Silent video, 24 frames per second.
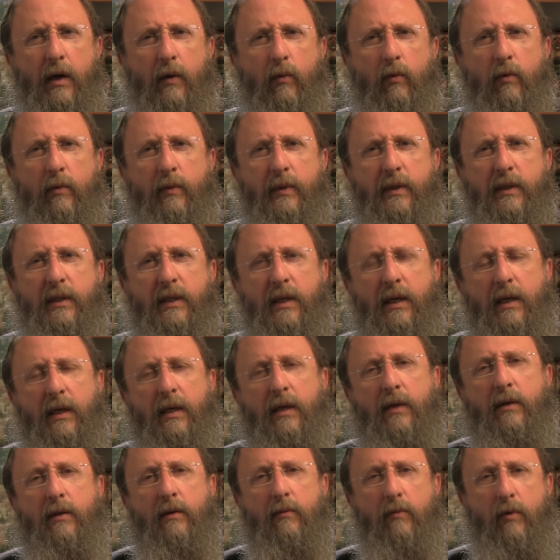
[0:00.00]
would be set
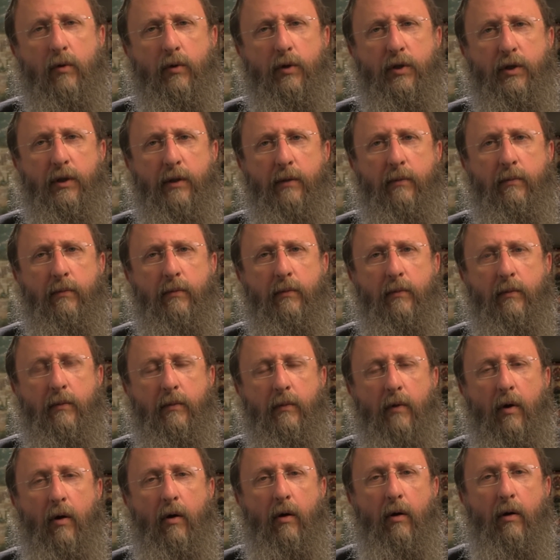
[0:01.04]
into motion,
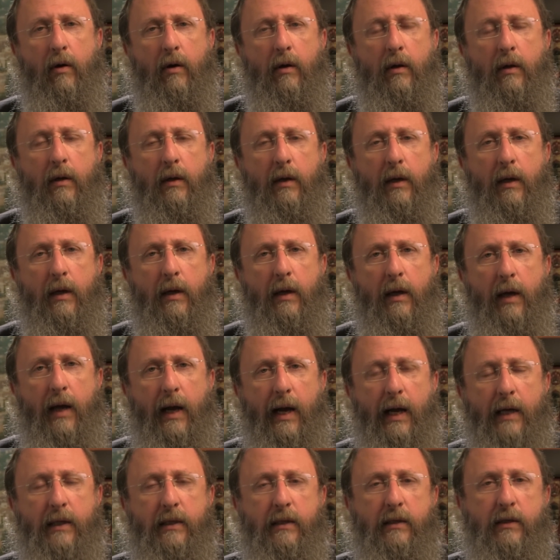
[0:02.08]
all
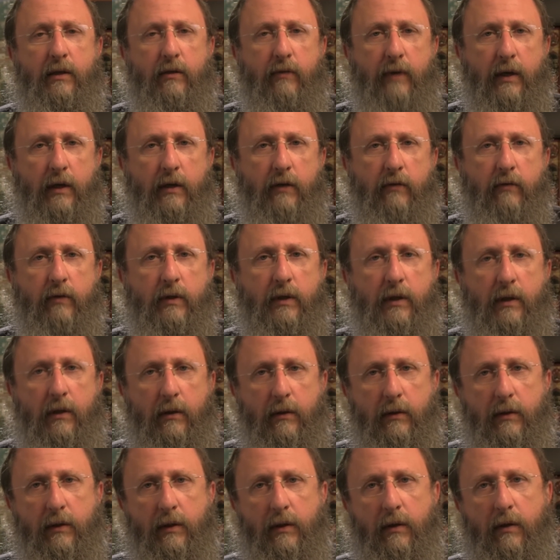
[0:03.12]
as a direct
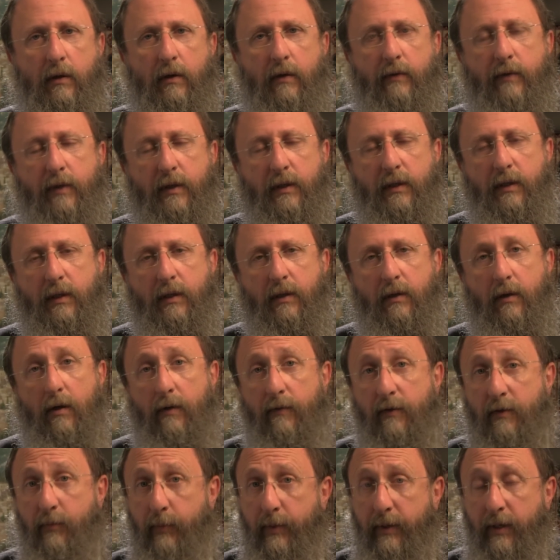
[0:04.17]
result of the sin
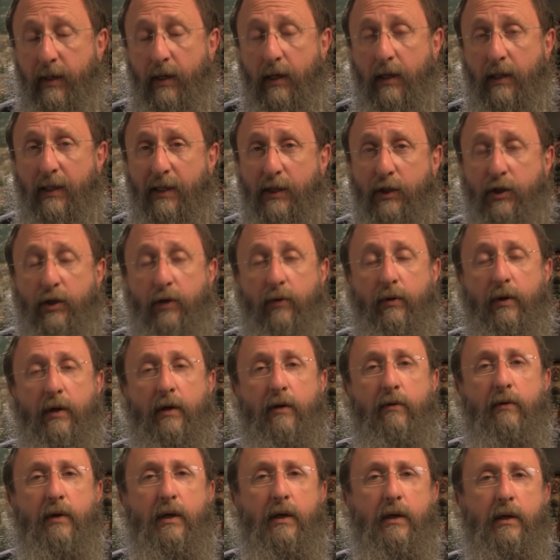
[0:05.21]
of speaking Lashon
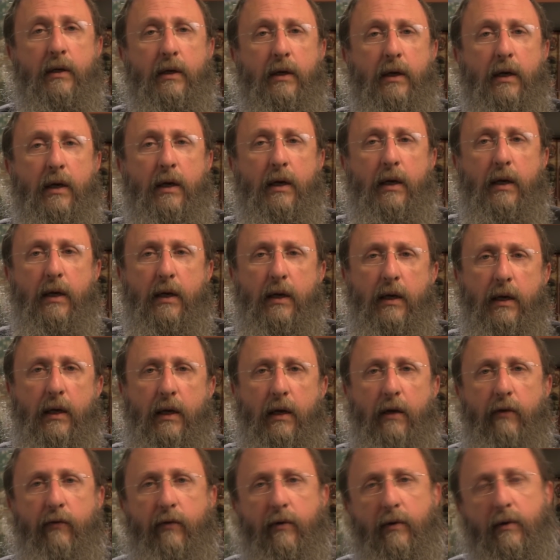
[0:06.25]
Hara,
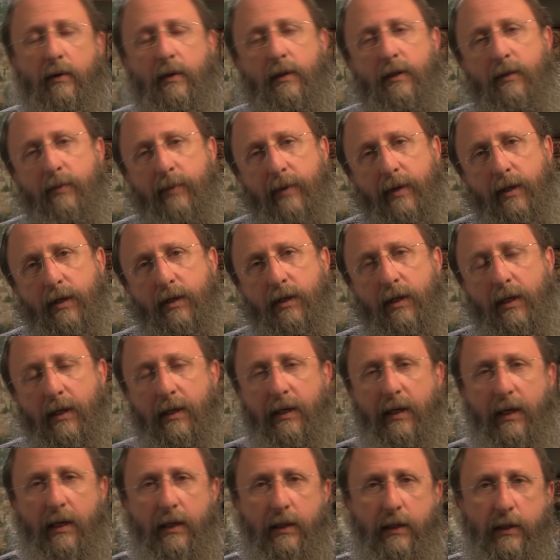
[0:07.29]
evil speech
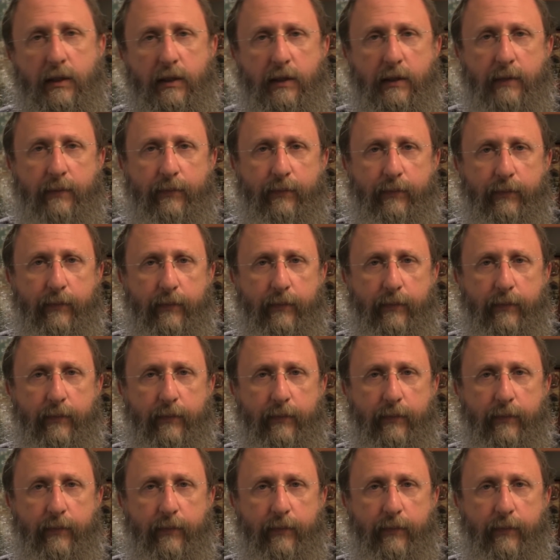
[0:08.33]
against